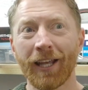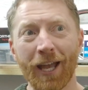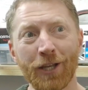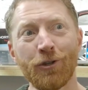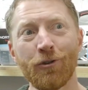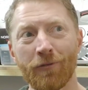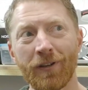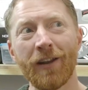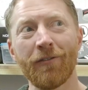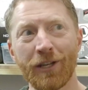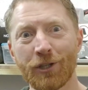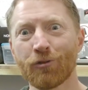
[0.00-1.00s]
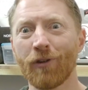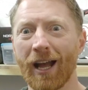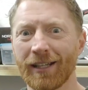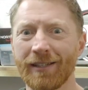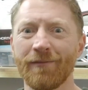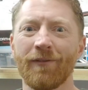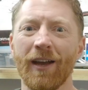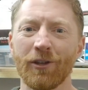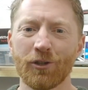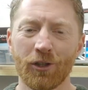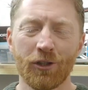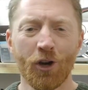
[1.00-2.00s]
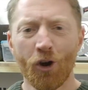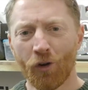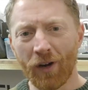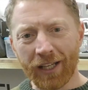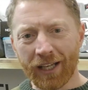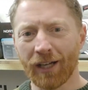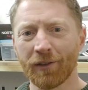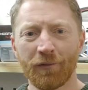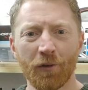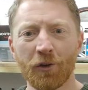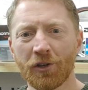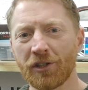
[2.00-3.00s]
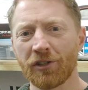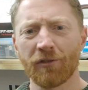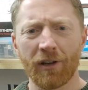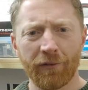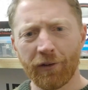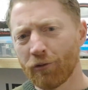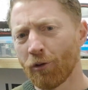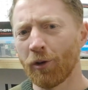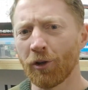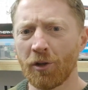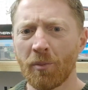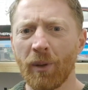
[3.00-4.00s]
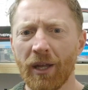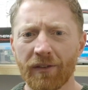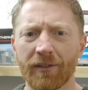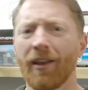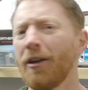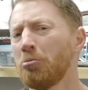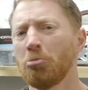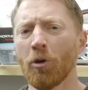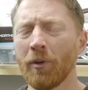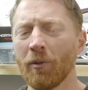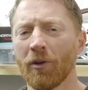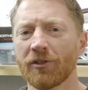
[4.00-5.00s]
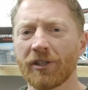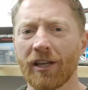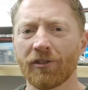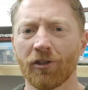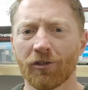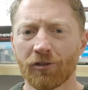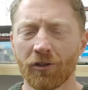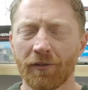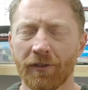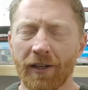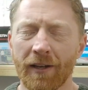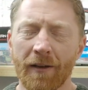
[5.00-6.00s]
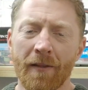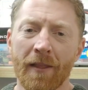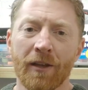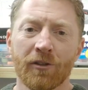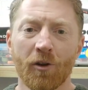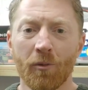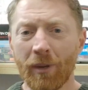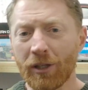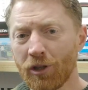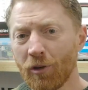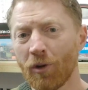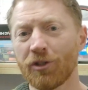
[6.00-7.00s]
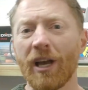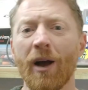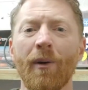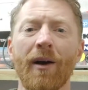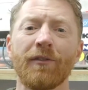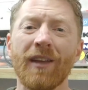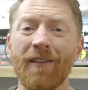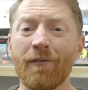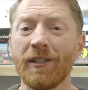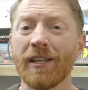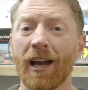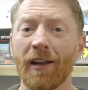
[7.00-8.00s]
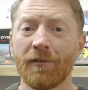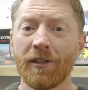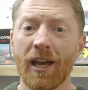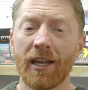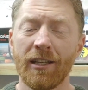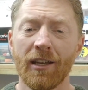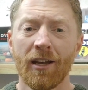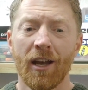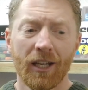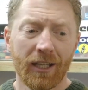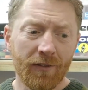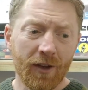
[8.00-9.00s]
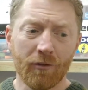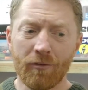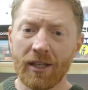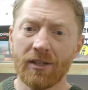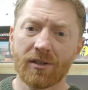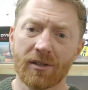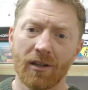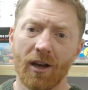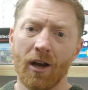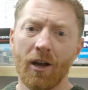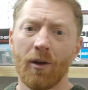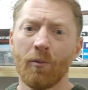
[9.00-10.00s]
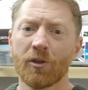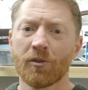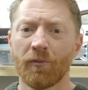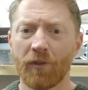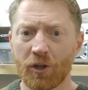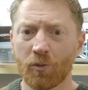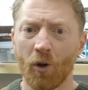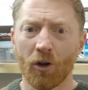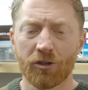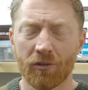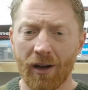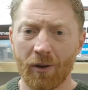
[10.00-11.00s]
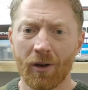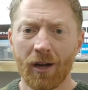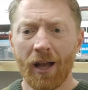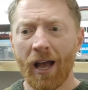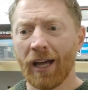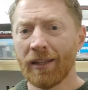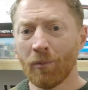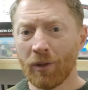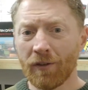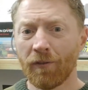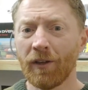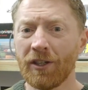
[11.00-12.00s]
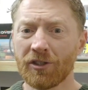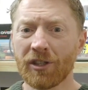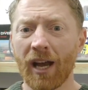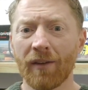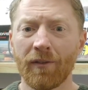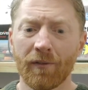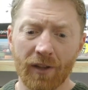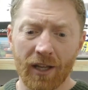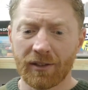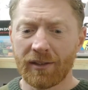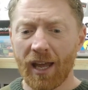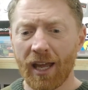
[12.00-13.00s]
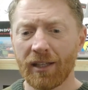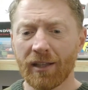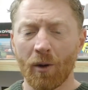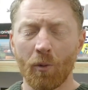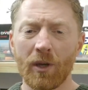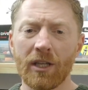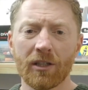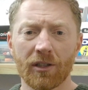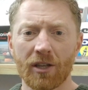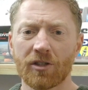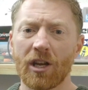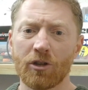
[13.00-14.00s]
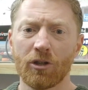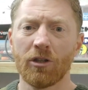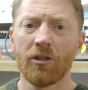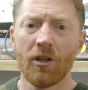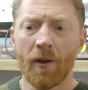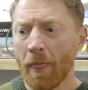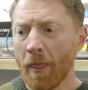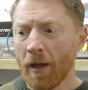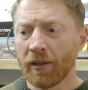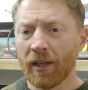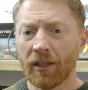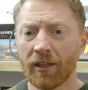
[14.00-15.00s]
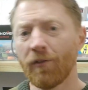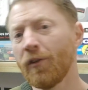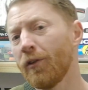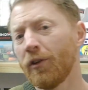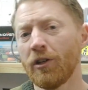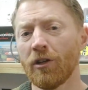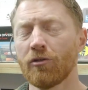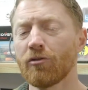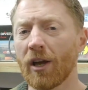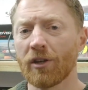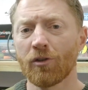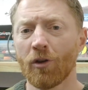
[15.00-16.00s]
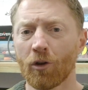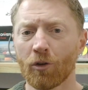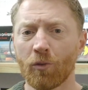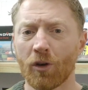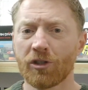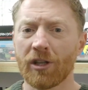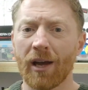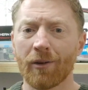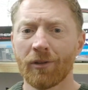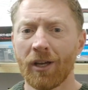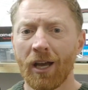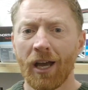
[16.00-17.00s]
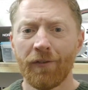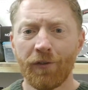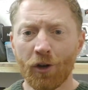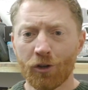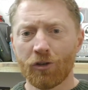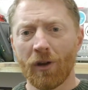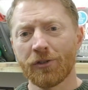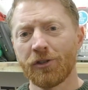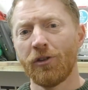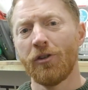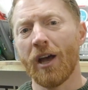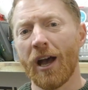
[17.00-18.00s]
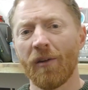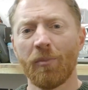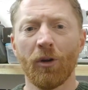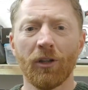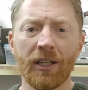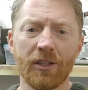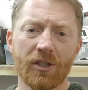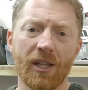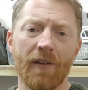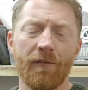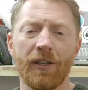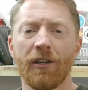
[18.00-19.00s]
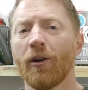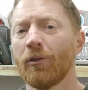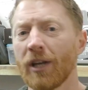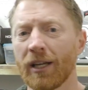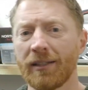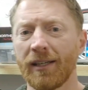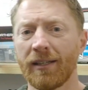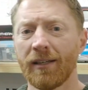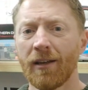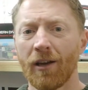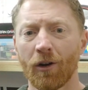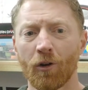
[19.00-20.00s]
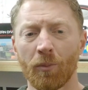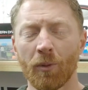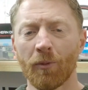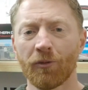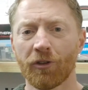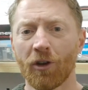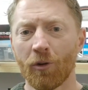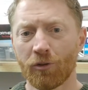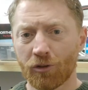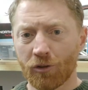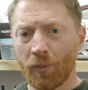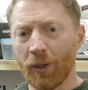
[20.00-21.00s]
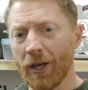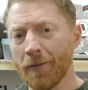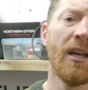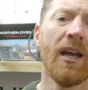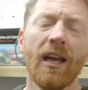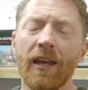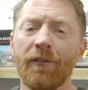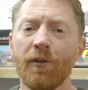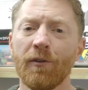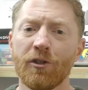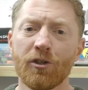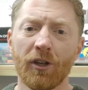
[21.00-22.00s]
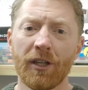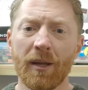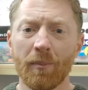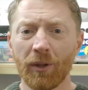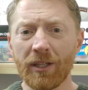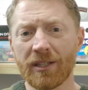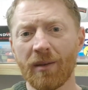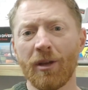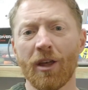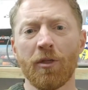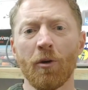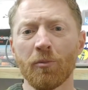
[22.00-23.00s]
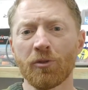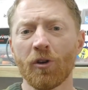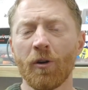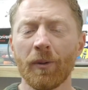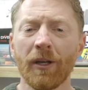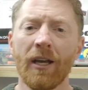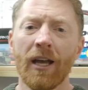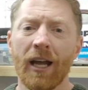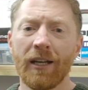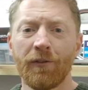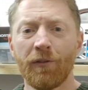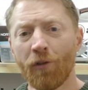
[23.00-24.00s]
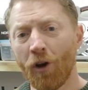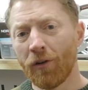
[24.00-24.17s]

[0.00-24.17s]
urinary tract infection or any kind of funguses or anything growing on your bit. Nobody wants that sort of stuff. So make sure you wash it out after every dive day. Give it a rinse with some fresh water out, and then when you finish diving for that day, that week or that session, then give your dry suit a good wash down. If you're not sure how to do that, I've put a link to that video that I did a couple of months ago just up here. If you've enjoyed it, please give me a thumbs up, and if you've not